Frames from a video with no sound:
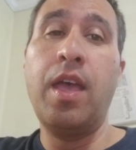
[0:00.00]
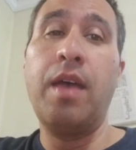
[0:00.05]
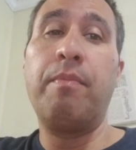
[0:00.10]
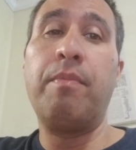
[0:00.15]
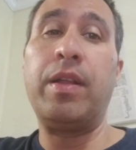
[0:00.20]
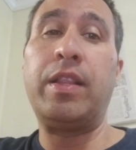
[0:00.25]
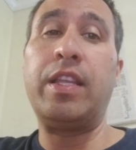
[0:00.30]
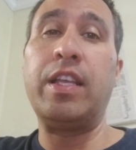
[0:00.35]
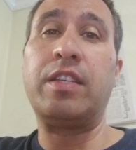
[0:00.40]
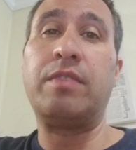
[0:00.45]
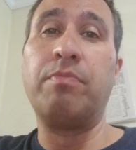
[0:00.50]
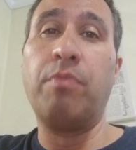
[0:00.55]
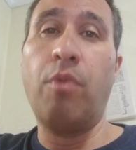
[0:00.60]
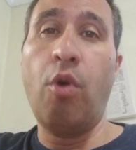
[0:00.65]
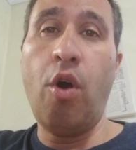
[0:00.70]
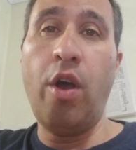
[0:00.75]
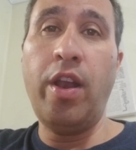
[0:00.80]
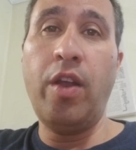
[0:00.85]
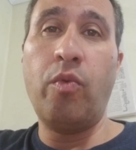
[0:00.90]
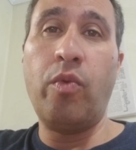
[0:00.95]
But this
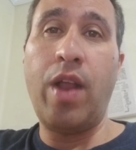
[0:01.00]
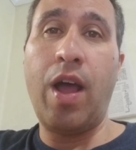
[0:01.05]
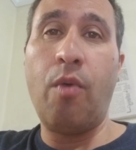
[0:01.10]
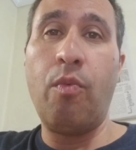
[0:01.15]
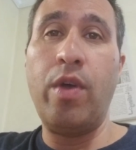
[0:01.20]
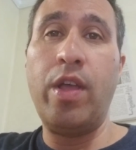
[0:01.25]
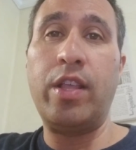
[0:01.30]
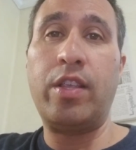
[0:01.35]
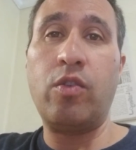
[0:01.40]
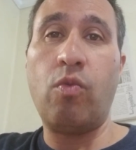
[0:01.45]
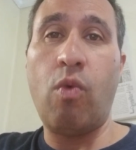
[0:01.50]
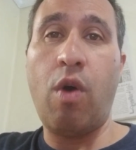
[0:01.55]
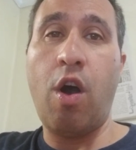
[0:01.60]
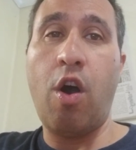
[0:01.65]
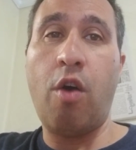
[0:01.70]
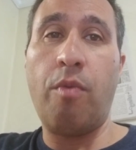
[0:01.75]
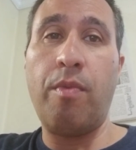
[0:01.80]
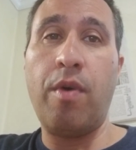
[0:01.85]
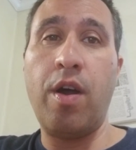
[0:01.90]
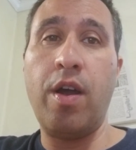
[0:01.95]
morning when I went into
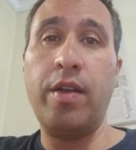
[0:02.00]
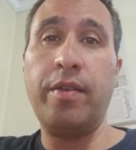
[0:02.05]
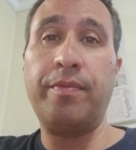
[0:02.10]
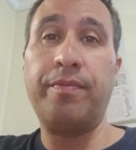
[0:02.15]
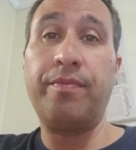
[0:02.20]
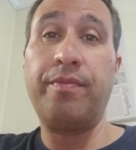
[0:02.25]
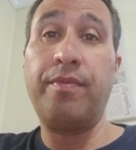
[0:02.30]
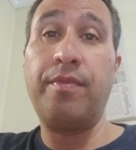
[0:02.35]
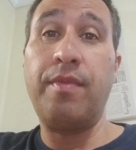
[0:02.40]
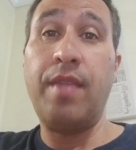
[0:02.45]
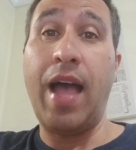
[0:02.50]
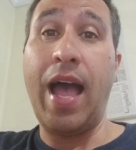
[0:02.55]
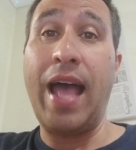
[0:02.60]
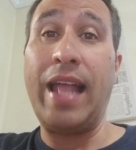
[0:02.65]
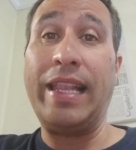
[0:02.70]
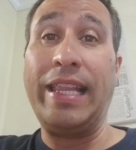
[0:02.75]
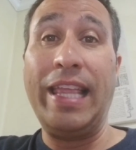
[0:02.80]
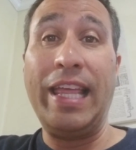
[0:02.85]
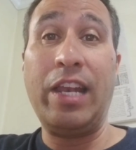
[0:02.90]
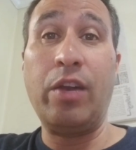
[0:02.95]
Walmart, I
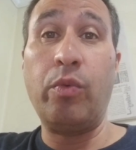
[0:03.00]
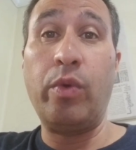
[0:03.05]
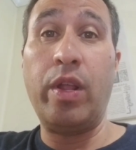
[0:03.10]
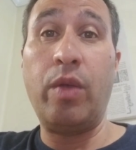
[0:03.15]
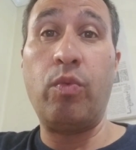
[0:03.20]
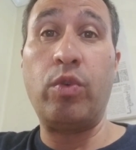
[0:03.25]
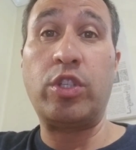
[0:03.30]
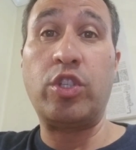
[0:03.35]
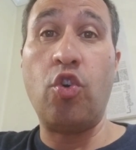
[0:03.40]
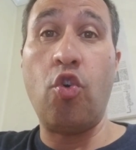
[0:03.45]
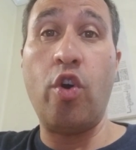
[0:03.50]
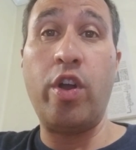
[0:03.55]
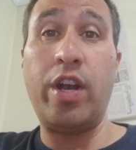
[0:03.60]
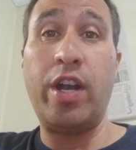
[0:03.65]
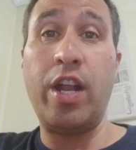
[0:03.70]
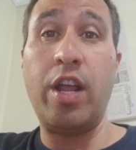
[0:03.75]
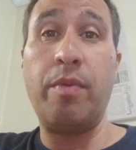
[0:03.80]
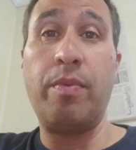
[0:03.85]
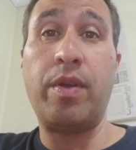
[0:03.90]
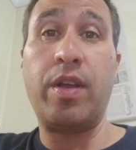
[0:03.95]
literally was going
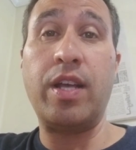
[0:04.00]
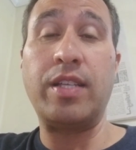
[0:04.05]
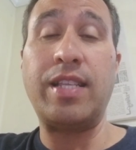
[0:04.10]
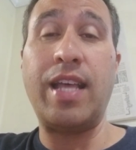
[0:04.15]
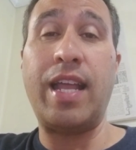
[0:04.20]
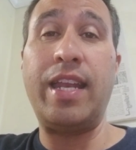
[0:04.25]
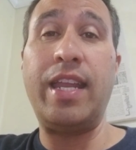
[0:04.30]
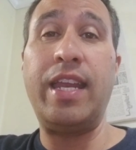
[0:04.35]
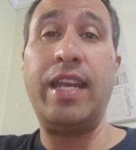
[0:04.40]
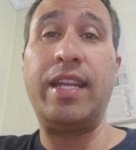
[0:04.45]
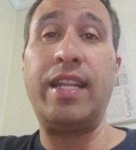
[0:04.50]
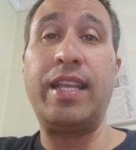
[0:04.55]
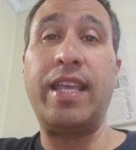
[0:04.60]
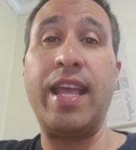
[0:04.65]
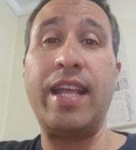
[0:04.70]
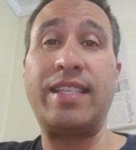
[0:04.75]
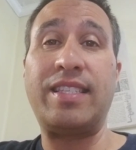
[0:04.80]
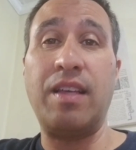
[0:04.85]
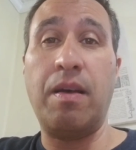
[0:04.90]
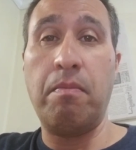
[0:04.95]
in there because I needed to
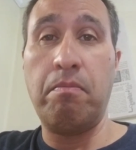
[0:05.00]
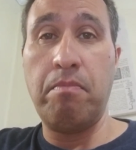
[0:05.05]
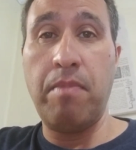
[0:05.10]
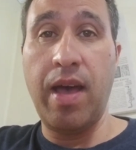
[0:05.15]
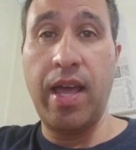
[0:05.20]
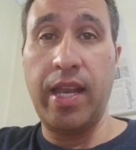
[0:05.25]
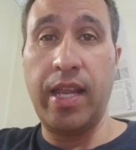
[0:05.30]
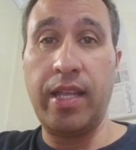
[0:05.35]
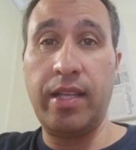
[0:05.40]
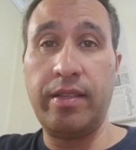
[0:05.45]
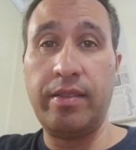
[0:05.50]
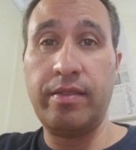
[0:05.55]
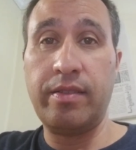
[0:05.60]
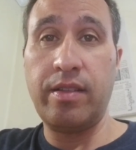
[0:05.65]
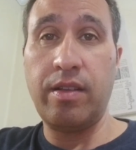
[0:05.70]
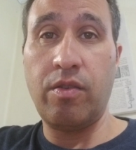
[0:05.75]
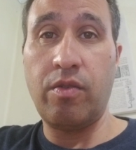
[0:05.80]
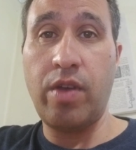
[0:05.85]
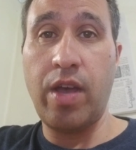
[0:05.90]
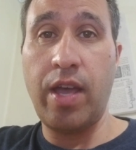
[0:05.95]
get some money,
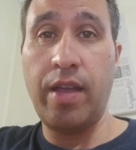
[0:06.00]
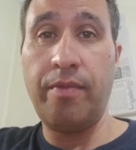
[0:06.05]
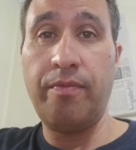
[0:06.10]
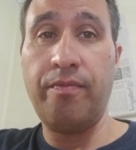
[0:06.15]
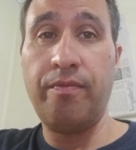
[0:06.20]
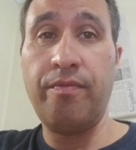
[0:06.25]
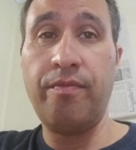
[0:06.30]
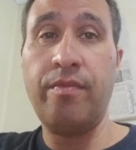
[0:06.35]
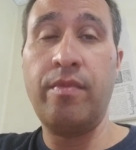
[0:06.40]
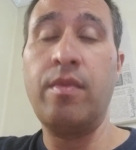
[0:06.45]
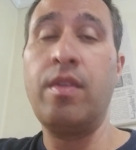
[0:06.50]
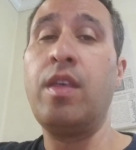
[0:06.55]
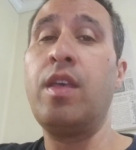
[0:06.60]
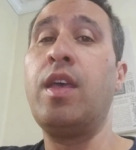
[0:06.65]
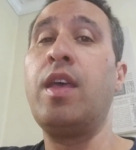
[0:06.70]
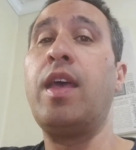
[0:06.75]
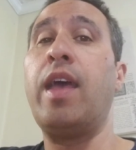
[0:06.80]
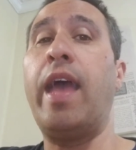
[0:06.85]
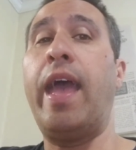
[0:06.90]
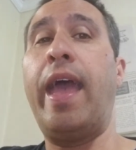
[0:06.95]
okay?
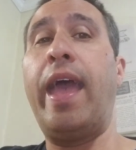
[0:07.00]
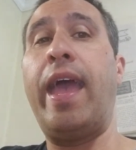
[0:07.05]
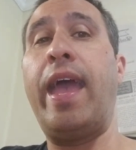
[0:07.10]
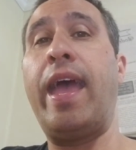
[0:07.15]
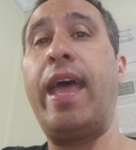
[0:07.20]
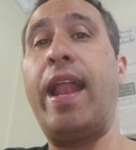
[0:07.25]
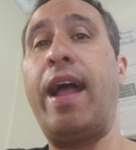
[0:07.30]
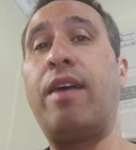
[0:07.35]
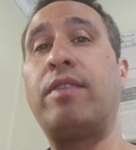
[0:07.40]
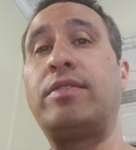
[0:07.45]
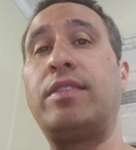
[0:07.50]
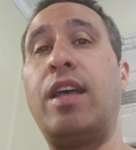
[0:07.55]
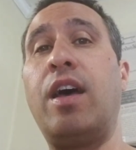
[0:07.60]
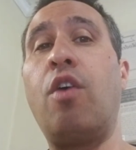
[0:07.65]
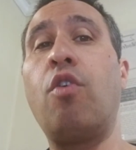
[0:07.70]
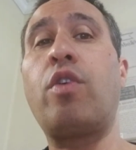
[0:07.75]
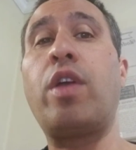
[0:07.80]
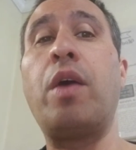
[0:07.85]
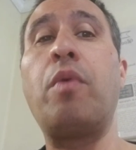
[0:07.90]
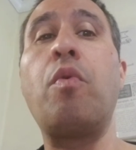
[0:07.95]
And I was like,
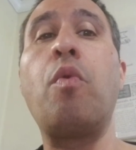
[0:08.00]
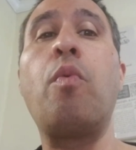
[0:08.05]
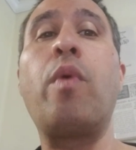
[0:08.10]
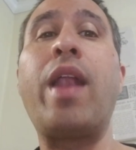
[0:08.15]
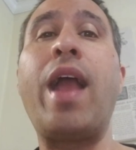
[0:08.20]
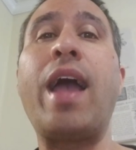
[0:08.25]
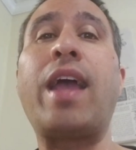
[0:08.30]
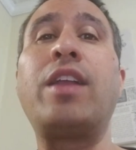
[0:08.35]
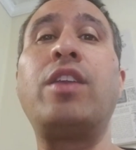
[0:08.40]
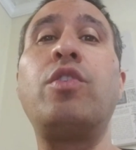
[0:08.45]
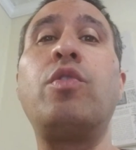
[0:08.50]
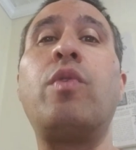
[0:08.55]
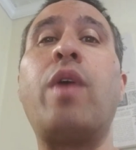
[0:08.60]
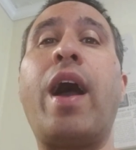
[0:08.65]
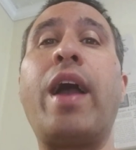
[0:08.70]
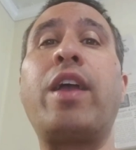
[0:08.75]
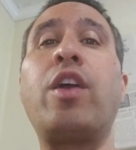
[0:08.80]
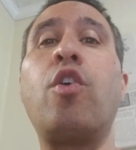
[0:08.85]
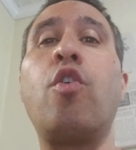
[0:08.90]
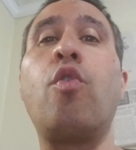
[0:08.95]
okay, well, what I can do,
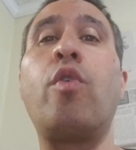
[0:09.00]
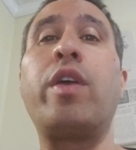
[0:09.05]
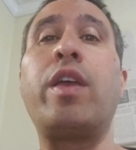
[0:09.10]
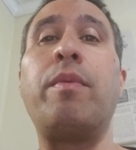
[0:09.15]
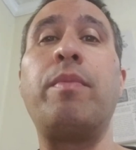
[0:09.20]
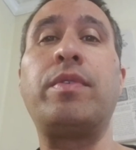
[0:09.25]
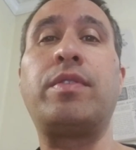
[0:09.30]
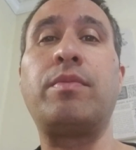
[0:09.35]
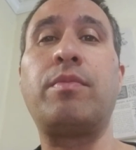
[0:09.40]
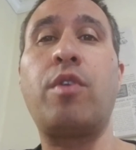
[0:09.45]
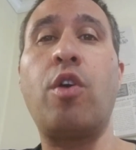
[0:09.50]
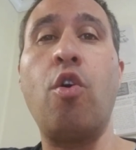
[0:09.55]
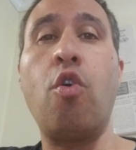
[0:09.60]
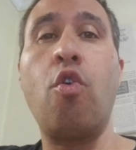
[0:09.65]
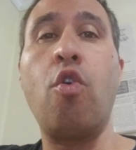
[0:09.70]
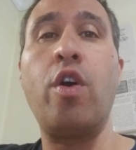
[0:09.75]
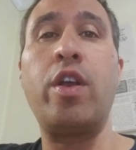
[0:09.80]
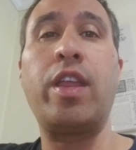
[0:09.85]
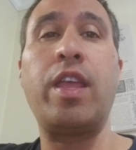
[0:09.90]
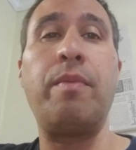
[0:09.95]
I can go and get me some
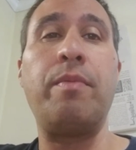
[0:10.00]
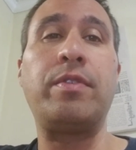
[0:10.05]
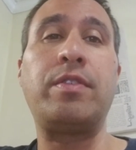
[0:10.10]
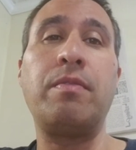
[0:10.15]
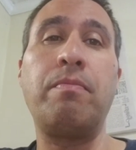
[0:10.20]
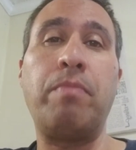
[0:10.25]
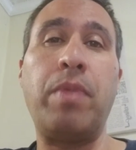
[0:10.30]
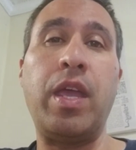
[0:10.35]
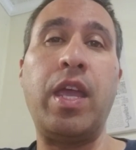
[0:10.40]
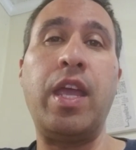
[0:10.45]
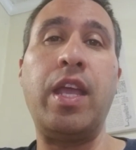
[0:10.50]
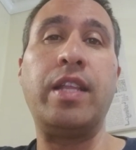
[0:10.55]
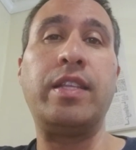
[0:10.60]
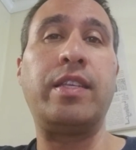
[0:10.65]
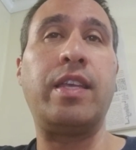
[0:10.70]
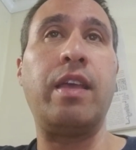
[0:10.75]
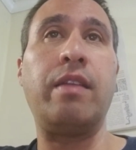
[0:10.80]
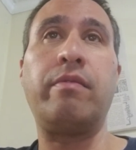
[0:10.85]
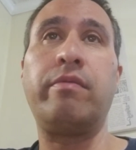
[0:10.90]
corn, get me some beans, get